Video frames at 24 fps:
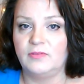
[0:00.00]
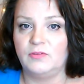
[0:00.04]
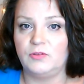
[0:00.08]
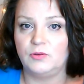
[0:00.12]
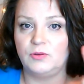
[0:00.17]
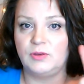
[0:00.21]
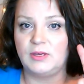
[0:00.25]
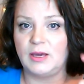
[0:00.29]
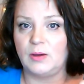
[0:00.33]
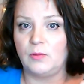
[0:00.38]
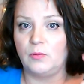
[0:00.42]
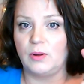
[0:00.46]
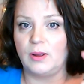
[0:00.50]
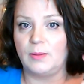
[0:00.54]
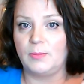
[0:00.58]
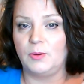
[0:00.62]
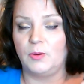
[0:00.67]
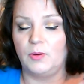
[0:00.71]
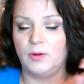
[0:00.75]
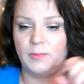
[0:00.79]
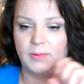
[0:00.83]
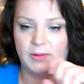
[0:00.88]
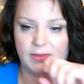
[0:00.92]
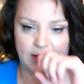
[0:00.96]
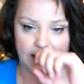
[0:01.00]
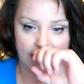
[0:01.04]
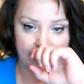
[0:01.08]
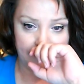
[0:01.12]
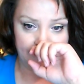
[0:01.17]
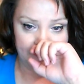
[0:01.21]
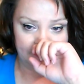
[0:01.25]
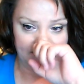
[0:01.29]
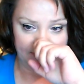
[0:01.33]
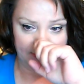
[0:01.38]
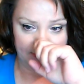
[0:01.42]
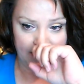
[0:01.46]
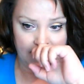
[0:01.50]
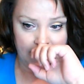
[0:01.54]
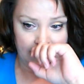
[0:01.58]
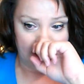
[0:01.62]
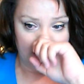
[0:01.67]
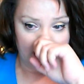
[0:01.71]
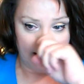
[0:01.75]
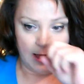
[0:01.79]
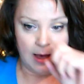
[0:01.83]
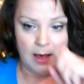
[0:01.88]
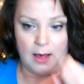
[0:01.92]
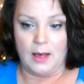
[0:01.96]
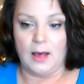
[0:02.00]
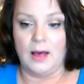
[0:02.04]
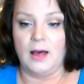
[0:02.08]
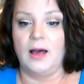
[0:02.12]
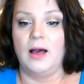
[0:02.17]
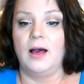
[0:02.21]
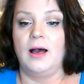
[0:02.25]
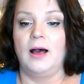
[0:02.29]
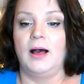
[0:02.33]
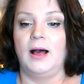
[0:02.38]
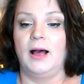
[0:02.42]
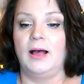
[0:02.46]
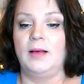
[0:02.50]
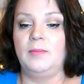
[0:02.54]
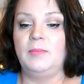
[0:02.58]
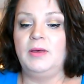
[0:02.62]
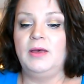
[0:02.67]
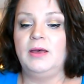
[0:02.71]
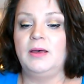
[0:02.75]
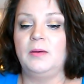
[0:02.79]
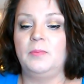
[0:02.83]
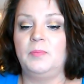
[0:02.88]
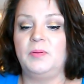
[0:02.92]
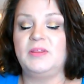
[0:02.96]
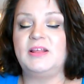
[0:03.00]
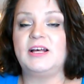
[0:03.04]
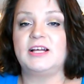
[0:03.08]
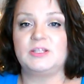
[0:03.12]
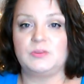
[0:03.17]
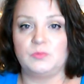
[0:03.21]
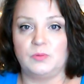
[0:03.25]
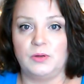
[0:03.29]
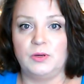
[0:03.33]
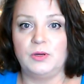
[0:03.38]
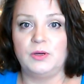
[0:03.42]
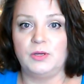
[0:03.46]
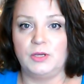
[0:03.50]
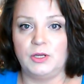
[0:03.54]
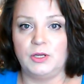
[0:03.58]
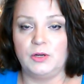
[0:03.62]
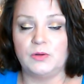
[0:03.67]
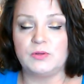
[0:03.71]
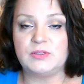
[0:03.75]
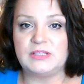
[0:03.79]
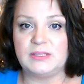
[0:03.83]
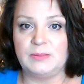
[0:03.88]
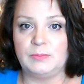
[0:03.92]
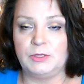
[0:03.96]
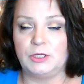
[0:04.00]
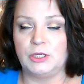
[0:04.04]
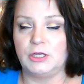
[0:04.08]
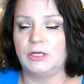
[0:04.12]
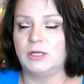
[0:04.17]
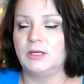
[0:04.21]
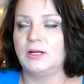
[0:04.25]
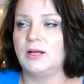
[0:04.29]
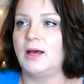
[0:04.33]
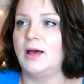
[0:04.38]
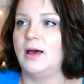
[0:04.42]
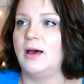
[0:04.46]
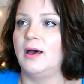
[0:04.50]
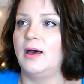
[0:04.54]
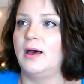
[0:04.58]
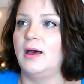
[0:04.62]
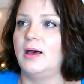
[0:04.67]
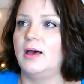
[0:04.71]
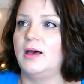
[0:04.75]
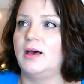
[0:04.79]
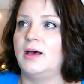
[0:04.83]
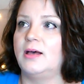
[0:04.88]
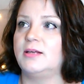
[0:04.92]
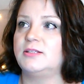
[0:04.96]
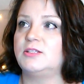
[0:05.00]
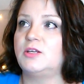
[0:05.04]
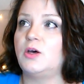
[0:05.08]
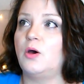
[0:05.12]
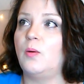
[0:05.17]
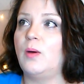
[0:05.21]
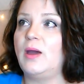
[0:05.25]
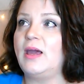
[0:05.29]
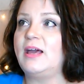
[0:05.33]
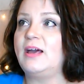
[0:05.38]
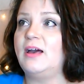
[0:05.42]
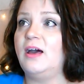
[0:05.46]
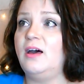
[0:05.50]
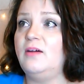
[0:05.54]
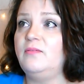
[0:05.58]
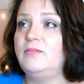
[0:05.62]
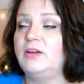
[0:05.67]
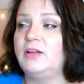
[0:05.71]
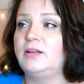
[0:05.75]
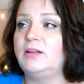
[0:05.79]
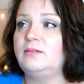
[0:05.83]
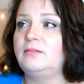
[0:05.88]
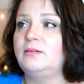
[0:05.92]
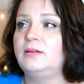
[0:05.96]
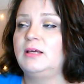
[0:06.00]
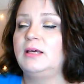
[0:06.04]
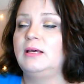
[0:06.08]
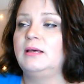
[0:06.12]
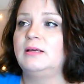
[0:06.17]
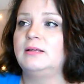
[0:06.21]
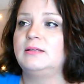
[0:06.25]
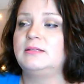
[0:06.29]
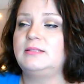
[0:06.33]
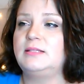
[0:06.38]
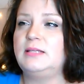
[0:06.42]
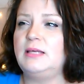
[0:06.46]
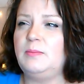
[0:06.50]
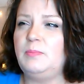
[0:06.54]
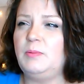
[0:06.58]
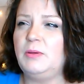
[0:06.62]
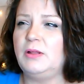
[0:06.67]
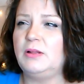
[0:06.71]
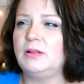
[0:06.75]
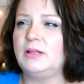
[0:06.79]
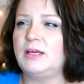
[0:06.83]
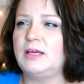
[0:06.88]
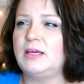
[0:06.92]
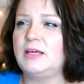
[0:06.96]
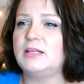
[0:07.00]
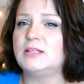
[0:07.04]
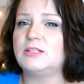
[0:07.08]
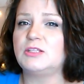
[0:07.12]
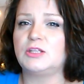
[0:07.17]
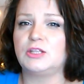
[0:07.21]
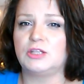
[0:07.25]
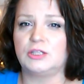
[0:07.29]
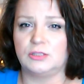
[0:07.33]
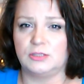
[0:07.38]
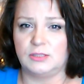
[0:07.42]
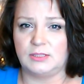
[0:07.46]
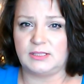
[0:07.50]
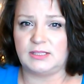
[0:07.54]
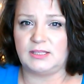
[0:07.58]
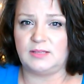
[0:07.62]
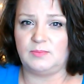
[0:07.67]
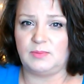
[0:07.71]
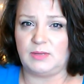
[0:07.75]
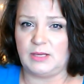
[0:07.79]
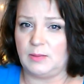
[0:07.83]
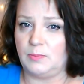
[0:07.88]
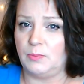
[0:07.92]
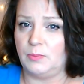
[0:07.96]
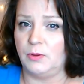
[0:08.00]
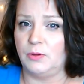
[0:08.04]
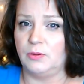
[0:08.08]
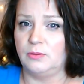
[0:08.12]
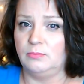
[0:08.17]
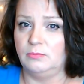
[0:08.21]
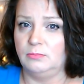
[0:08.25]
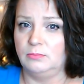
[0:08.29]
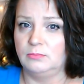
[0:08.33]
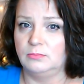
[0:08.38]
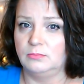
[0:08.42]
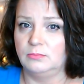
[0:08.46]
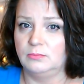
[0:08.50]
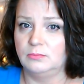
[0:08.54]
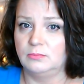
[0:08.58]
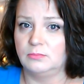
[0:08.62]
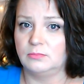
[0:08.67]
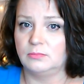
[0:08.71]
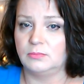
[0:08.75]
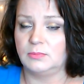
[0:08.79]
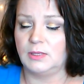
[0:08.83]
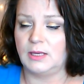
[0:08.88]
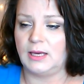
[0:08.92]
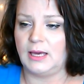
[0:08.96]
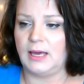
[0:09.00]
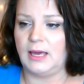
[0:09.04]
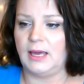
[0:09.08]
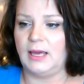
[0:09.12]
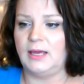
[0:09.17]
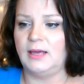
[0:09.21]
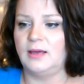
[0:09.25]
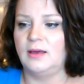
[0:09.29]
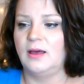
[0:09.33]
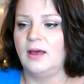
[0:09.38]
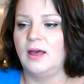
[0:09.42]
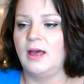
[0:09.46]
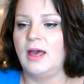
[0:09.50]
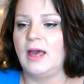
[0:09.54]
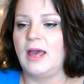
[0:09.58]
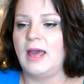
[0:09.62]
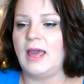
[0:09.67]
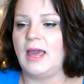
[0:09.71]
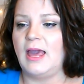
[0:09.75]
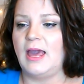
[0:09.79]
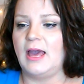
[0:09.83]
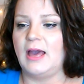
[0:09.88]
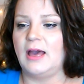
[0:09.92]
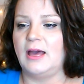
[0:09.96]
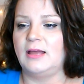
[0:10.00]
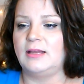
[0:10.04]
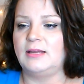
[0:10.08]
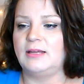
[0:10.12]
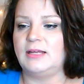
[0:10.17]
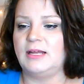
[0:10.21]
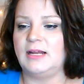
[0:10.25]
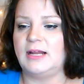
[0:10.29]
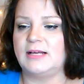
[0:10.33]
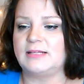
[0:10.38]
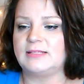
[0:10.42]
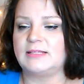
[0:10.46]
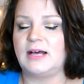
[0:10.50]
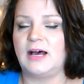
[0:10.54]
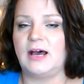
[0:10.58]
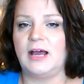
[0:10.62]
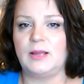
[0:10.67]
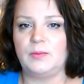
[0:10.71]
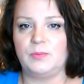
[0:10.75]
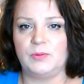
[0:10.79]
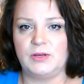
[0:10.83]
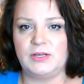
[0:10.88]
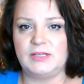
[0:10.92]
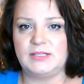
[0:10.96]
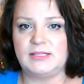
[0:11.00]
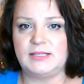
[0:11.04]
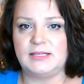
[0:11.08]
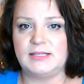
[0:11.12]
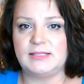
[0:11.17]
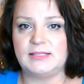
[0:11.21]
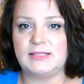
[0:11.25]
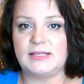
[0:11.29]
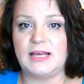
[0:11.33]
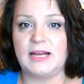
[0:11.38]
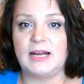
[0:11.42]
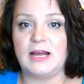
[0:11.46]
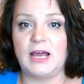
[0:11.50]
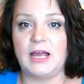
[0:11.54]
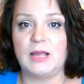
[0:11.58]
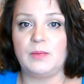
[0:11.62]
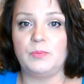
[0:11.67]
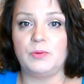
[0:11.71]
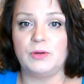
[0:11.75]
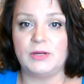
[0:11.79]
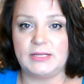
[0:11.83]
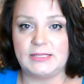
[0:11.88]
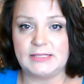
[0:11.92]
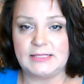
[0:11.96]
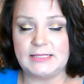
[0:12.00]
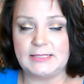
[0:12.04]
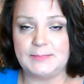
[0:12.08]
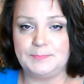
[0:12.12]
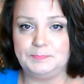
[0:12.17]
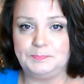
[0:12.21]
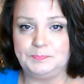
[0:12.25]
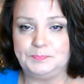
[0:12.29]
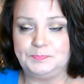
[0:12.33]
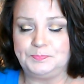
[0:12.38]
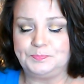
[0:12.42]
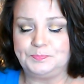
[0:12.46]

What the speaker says: if you get where I'm going with that. But that's, similar. So a coven typically is 13 people, okay? And it has a high priestess and a high priest